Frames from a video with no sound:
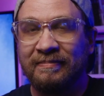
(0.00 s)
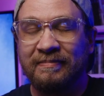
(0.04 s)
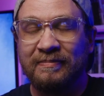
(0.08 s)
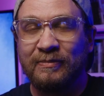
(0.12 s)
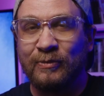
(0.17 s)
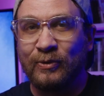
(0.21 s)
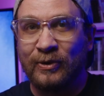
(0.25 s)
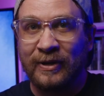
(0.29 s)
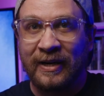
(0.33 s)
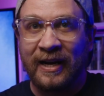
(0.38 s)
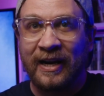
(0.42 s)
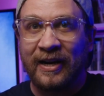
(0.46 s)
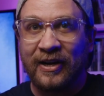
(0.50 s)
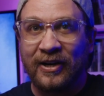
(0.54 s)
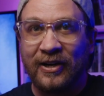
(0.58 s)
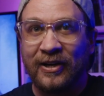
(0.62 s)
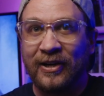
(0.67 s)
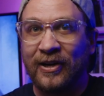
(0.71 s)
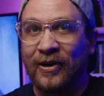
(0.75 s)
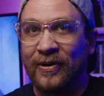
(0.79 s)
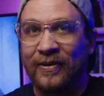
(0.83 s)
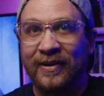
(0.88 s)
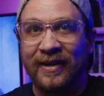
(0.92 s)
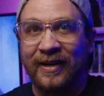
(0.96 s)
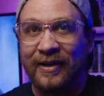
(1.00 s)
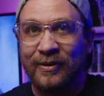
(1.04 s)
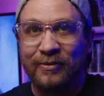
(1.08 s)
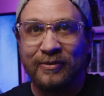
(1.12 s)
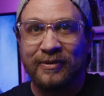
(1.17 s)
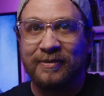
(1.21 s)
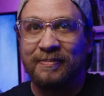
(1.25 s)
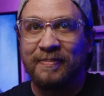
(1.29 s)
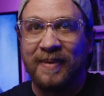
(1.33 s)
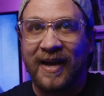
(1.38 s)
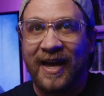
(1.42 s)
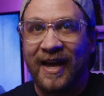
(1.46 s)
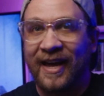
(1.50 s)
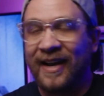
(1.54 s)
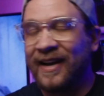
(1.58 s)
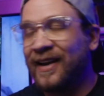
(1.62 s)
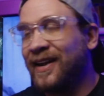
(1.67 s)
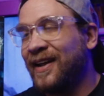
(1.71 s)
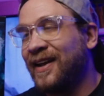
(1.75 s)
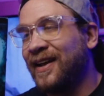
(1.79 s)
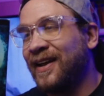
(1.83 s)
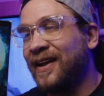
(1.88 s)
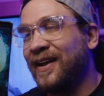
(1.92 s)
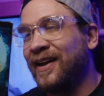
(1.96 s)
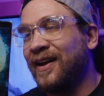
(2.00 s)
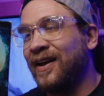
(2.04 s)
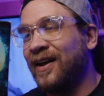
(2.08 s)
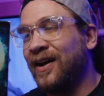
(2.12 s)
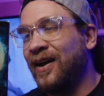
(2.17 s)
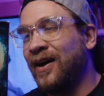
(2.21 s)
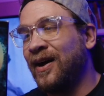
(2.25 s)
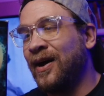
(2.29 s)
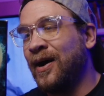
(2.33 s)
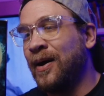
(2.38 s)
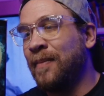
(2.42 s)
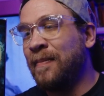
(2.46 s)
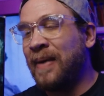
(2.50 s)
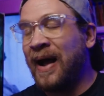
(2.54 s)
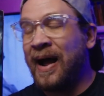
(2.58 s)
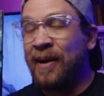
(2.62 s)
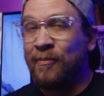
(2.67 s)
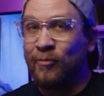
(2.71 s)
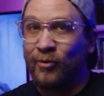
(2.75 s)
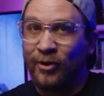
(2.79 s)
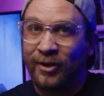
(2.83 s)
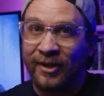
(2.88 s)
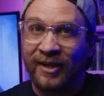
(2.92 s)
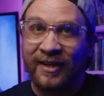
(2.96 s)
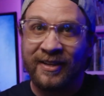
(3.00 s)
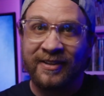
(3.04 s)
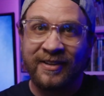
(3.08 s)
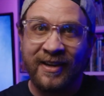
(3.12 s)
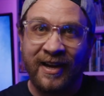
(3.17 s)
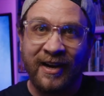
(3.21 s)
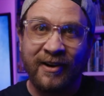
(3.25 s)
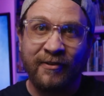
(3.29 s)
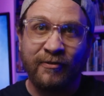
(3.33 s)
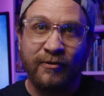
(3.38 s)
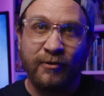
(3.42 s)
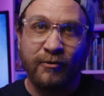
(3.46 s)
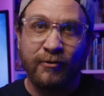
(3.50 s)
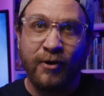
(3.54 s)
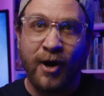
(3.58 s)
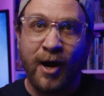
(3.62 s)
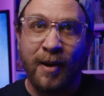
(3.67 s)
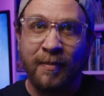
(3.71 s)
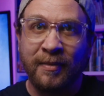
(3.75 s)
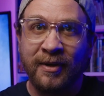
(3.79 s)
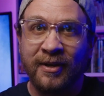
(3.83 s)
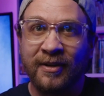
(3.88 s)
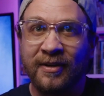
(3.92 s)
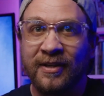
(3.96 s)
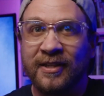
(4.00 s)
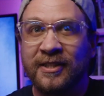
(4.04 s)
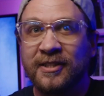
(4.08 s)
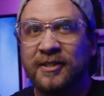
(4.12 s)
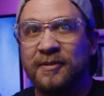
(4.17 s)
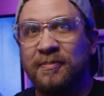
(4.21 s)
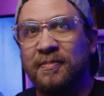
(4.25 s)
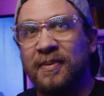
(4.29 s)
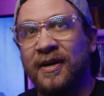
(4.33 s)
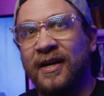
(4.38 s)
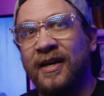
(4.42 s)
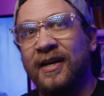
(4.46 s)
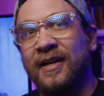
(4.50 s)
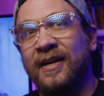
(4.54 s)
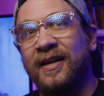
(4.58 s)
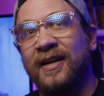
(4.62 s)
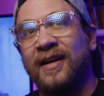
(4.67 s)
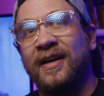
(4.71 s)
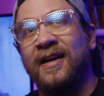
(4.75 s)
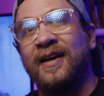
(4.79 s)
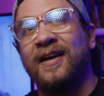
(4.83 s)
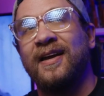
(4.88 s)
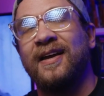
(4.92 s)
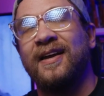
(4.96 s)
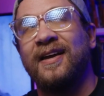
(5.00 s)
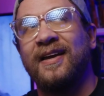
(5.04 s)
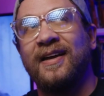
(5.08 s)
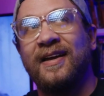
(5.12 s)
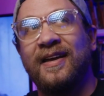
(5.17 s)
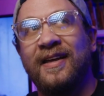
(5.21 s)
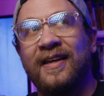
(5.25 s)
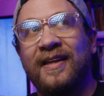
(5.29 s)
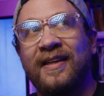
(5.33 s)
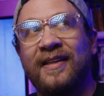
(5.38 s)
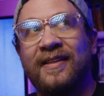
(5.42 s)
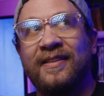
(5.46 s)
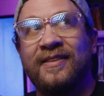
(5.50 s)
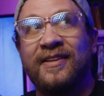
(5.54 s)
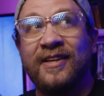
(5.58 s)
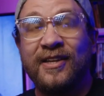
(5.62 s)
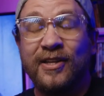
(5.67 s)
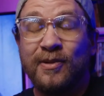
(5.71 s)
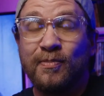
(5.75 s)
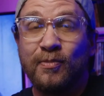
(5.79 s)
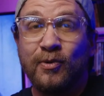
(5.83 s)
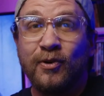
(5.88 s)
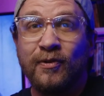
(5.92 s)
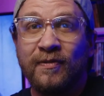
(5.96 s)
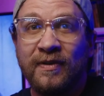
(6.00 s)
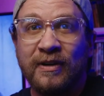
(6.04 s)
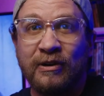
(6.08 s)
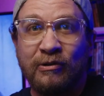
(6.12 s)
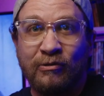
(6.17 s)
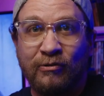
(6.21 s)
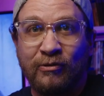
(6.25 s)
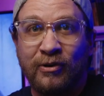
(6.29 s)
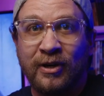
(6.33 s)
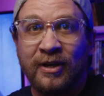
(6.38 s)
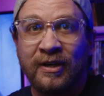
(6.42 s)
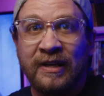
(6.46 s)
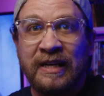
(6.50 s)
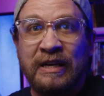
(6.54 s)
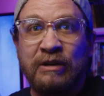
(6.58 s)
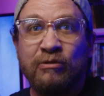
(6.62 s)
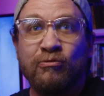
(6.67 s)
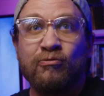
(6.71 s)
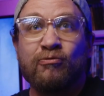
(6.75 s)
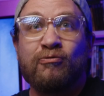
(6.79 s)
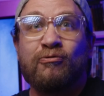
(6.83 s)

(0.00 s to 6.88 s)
we're not gonna go there. It was bad. I'm really excited for Romulus, but this movie really